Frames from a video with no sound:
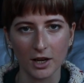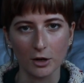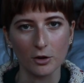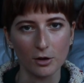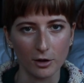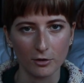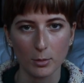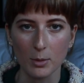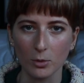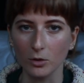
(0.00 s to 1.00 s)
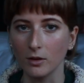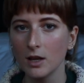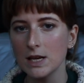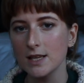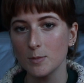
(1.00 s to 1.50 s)
I know a lot of people
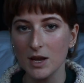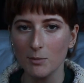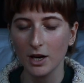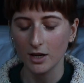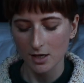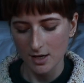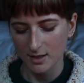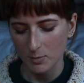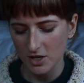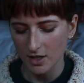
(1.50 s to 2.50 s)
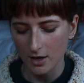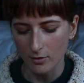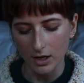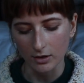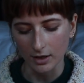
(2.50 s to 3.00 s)
speak about it, especially
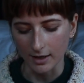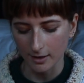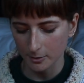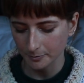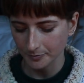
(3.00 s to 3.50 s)
around like